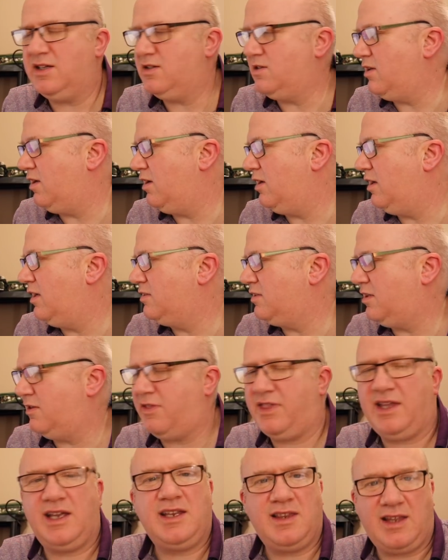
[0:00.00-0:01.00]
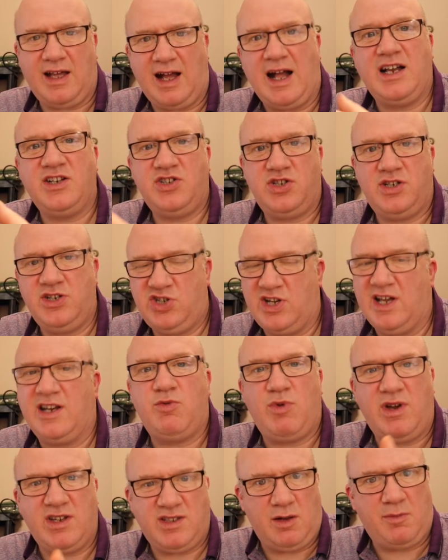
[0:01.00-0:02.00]
is the thing that actually
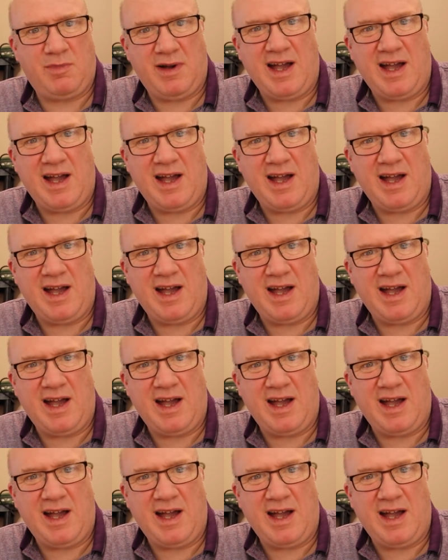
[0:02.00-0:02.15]
generates the